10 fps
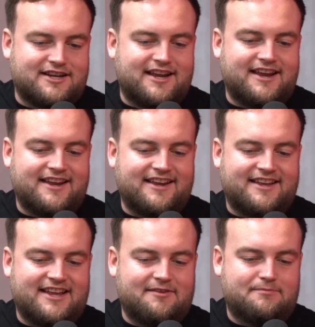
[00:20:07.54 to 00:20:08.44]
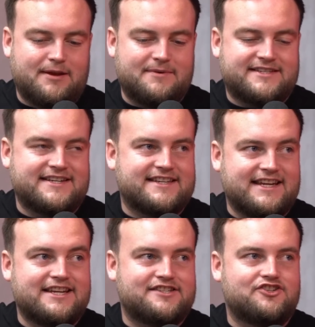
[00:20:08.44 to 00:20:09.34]
in BBC's
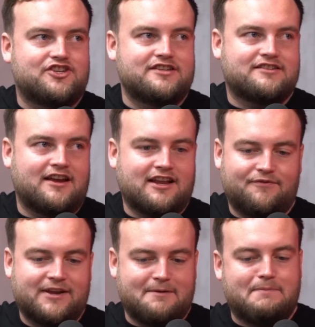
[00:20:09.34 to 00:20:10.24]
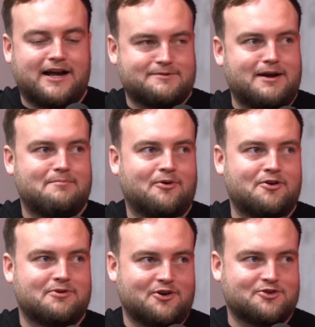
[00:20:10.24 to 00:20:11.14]
Easy Cheesecake, and I think it backs my
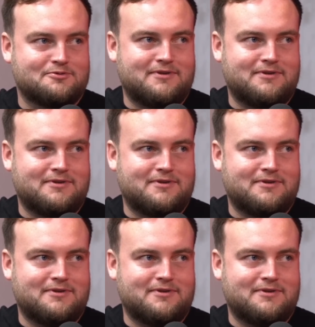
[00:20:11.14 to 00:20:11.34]
point, but also